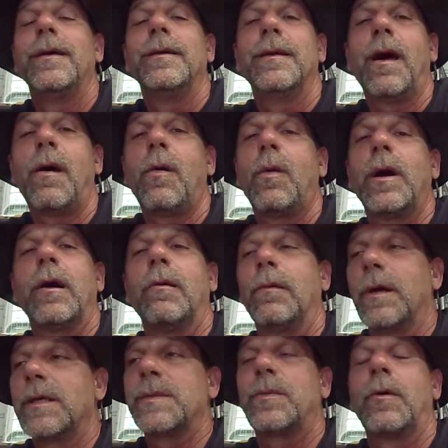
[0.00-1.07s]
y'all wear a
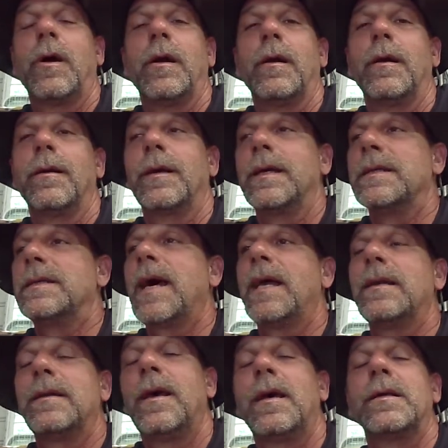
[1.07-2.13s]
respirator, because
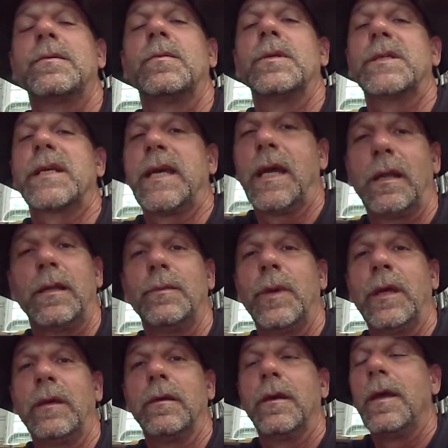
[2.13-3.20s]
that dust was killing me.